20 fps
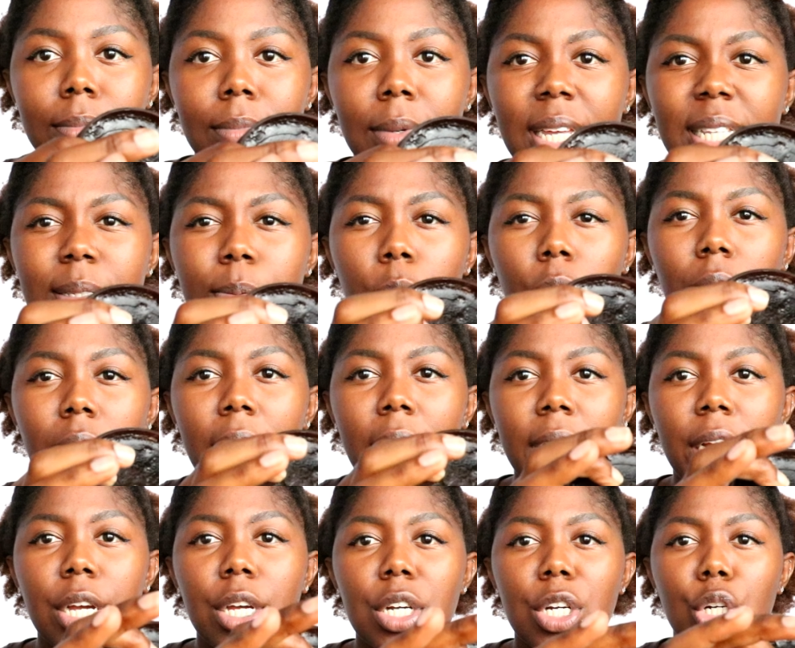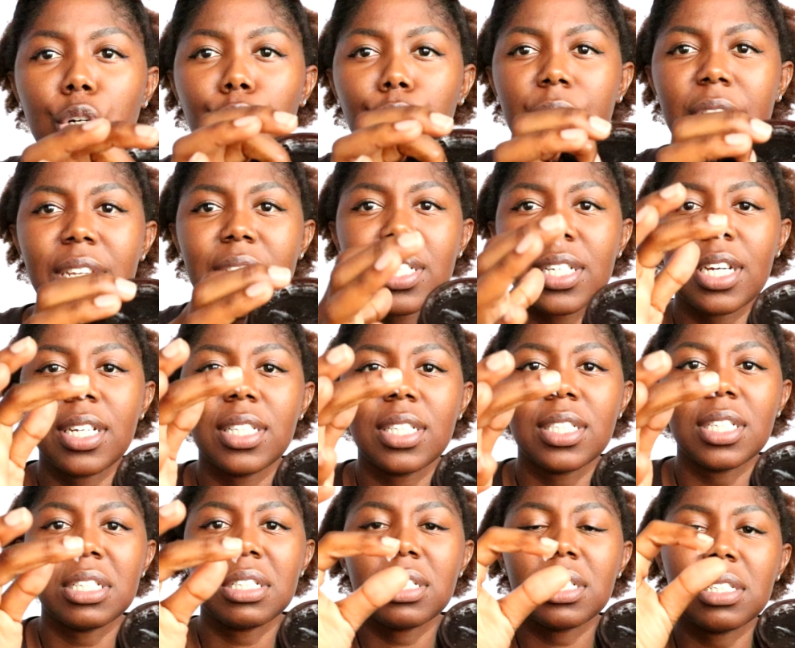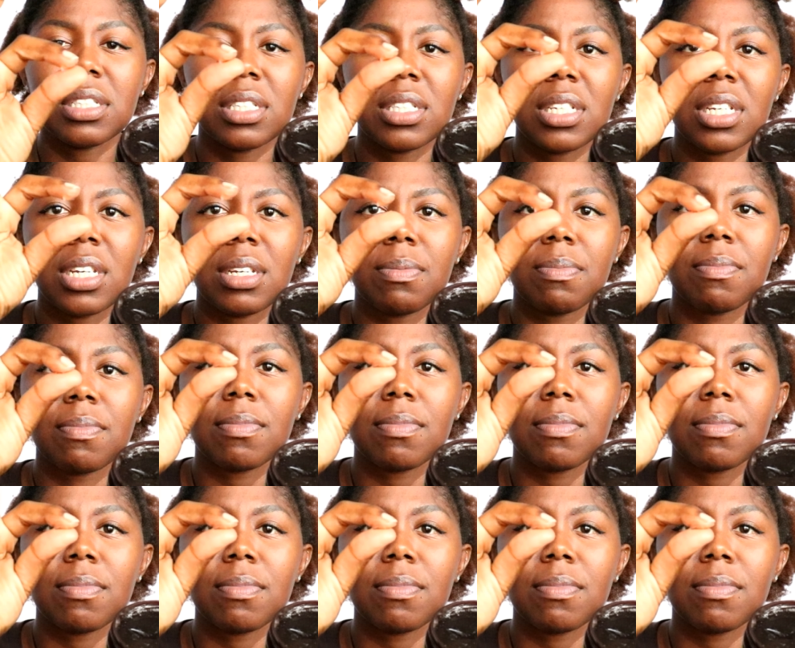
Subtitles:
it's more like a grease consistency.